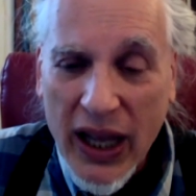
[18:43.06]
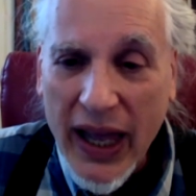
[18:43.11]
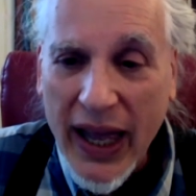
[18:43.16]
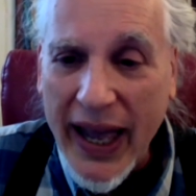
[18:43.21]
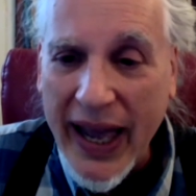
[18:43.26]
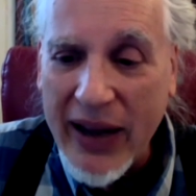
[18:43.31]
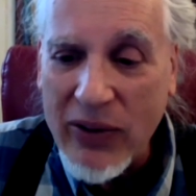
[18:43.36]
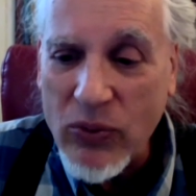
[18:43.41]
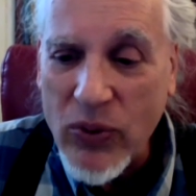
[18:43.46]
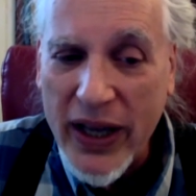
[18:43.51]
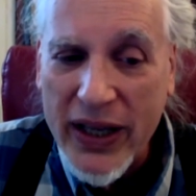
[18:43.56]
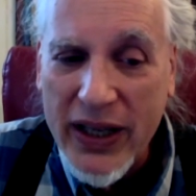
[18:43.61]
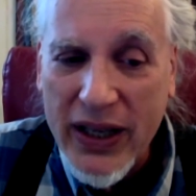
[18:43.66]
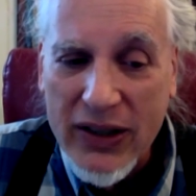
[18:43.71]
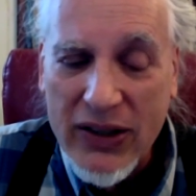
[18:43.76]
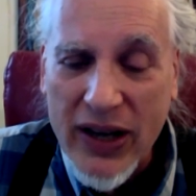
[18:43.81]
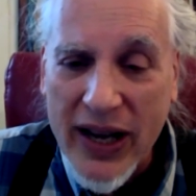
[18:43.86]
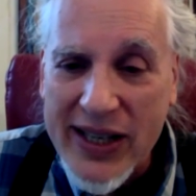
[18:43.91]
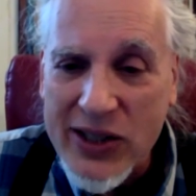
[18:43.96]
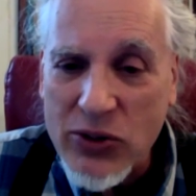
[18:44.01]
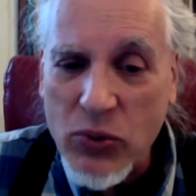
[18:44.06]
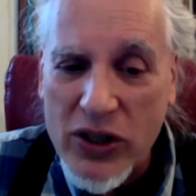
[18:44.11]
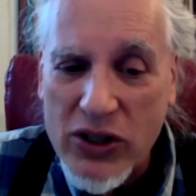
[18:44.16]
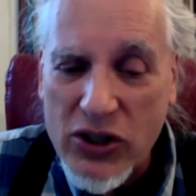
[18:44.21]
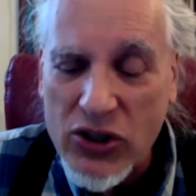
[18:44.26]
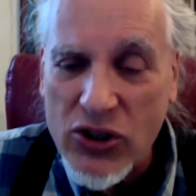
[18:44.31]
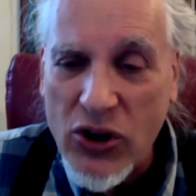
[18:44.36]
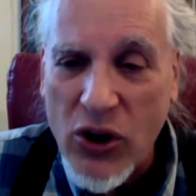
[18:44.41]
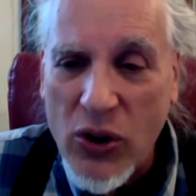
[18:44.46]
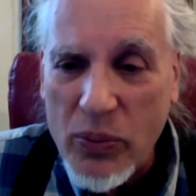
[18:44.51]
and recognize we're
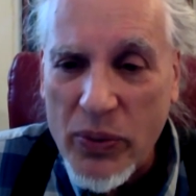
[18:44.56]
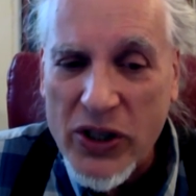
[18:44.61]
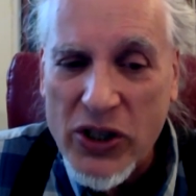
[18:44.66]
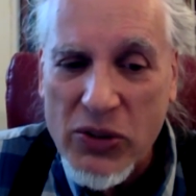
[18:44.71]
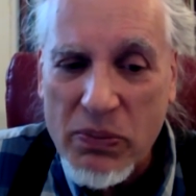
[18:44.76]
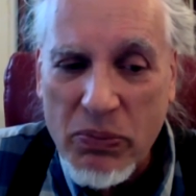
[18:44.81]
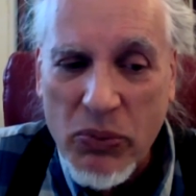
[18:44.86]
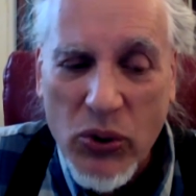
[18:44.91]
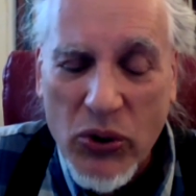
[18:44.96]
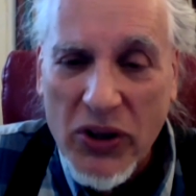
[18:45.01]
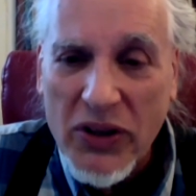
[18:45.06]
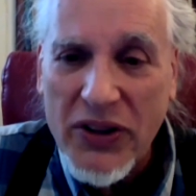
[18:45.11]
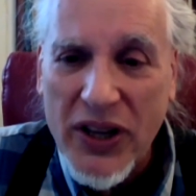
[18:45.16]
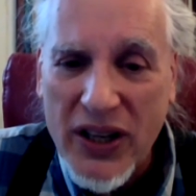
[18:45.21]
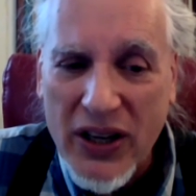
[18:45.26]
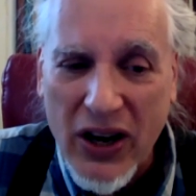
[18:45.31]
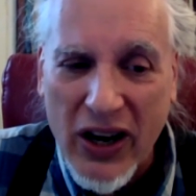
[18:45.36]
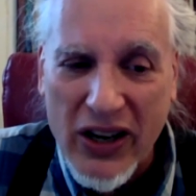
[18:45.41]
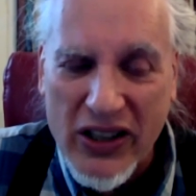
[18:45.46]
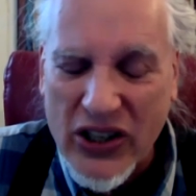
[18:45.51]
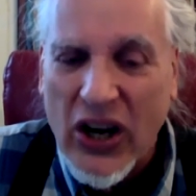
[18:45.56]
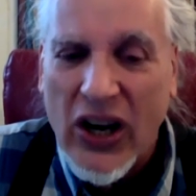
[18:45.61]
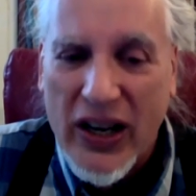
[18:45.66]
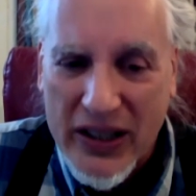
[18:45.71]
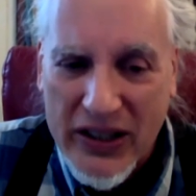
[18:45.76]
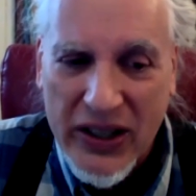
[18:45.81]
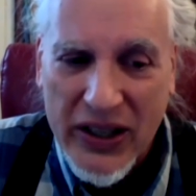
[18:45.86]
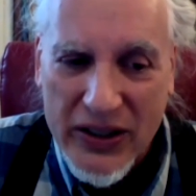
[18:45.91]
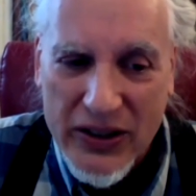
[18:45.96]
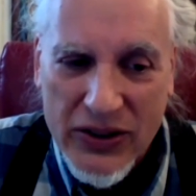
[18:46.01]
so much more than our
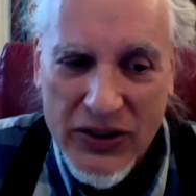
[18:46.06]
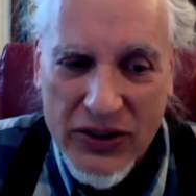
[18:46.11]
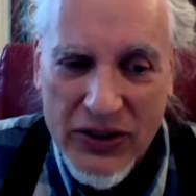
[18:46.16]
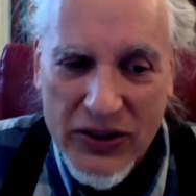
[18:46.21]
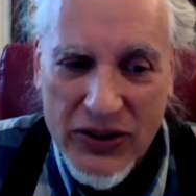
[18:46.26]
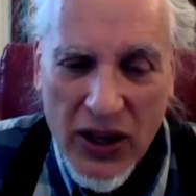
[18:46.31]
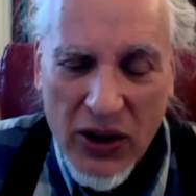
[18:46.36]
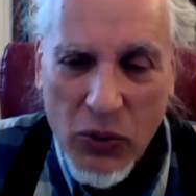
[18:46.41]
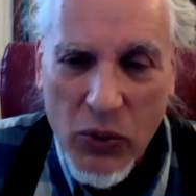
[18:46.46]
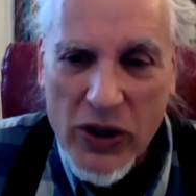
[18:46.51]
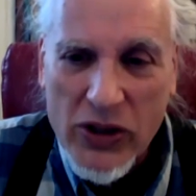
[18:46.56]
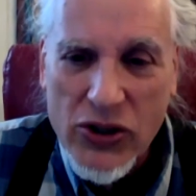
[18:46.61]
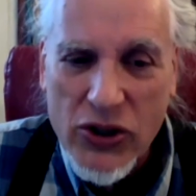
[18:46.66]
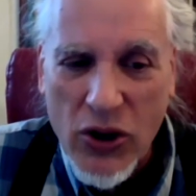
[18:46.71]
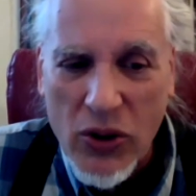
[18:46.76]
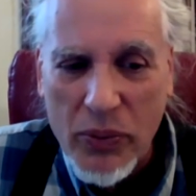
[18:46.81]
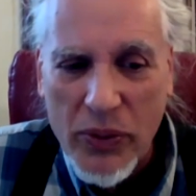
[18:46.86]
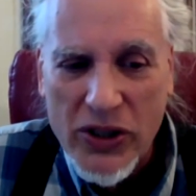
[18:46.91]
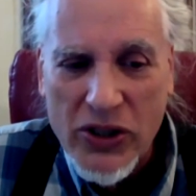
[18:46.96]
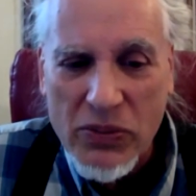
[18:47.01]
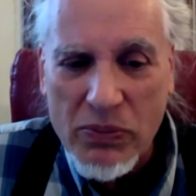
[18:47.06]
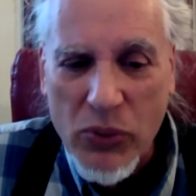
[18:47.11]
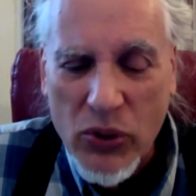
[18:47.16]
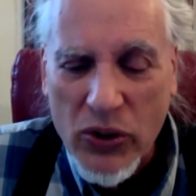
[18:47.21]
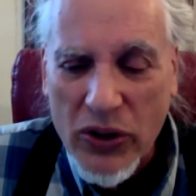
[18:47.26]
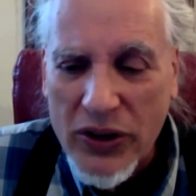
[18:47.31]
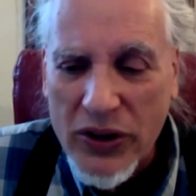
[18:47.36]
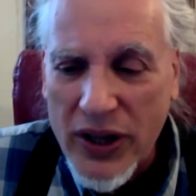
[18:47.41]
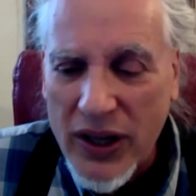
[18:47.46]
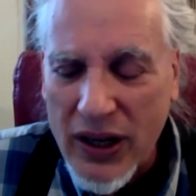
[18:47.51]
darkness, we're so much
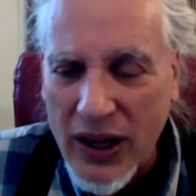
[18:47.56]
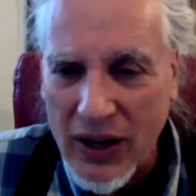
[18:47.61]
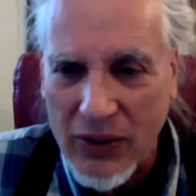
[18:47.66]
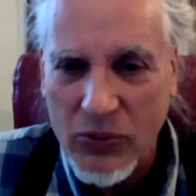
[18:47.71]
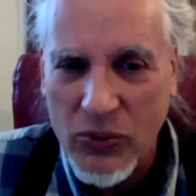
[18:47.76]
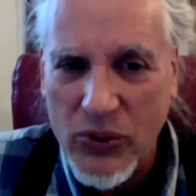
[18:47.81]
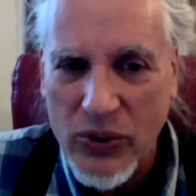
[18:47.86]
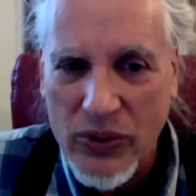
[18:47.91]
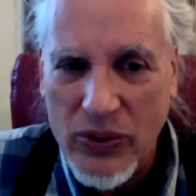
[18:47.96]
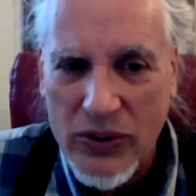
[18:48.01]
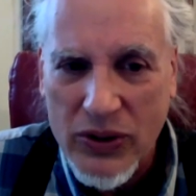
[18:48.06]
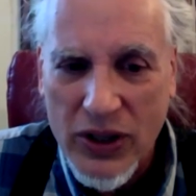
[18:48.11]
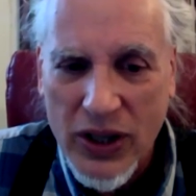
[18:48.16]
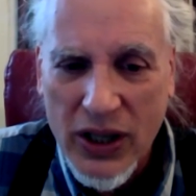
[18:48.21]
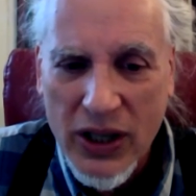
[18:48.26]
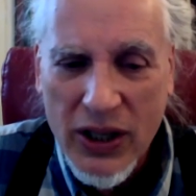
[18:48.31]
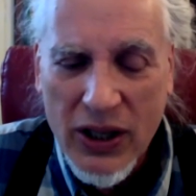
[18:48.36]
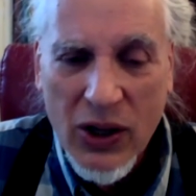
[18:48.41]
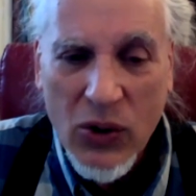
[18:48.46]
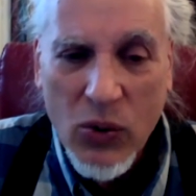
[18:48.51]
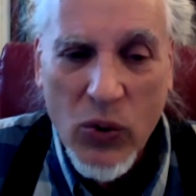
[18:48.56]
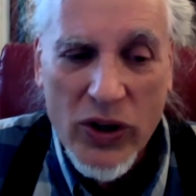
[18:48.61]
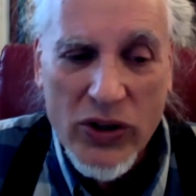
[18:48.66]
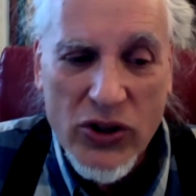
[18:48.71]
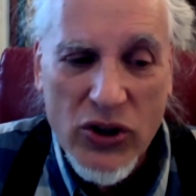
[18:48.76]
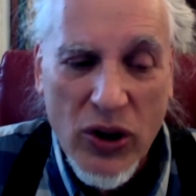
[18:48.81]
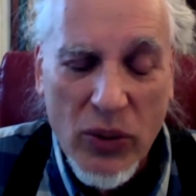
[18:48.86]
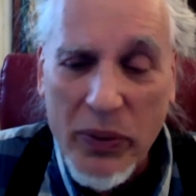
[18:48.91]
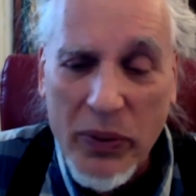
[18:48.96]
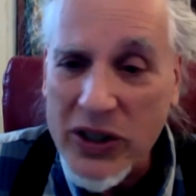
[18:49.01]
more than our wound, we're
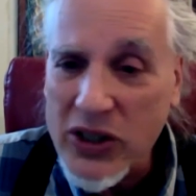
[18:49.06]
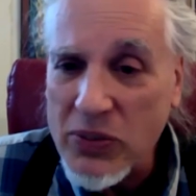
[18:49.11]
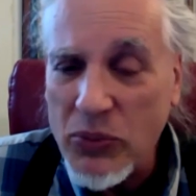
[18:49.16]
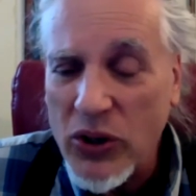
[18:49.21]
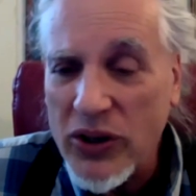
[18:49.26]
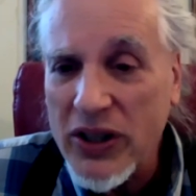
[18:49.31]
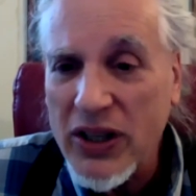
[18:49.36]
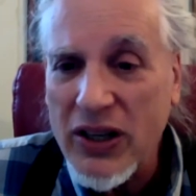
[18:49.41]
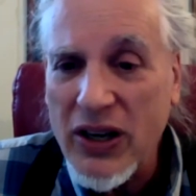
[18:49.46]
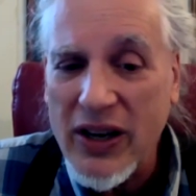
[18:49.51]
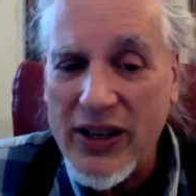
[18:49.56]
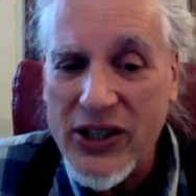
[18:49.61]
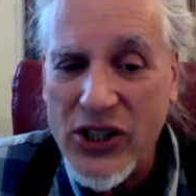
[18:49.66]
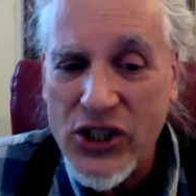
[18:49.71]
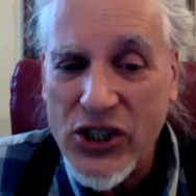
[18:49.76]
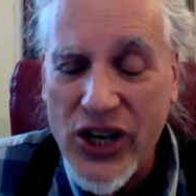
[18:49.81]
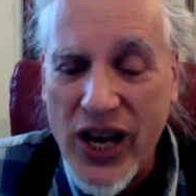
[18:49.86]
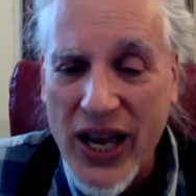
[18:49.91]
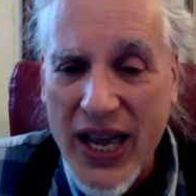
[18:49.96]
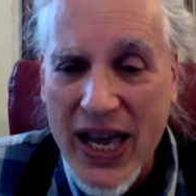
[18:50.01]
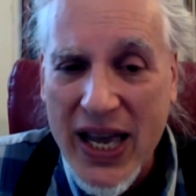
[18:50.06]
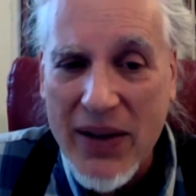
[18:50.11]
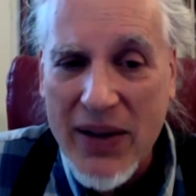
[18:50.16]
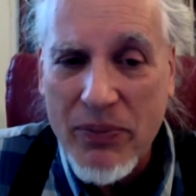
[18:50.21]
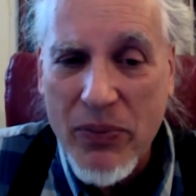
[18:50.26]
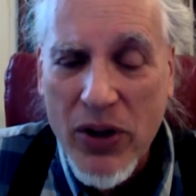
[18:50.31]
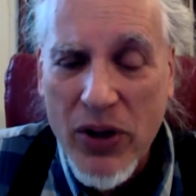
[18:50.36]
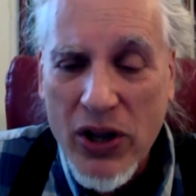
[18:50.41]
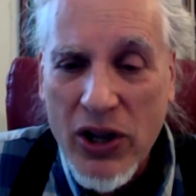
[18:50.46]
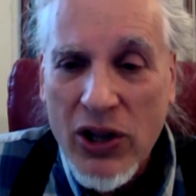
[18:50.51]
so much more than our
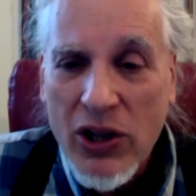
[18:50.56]
shame,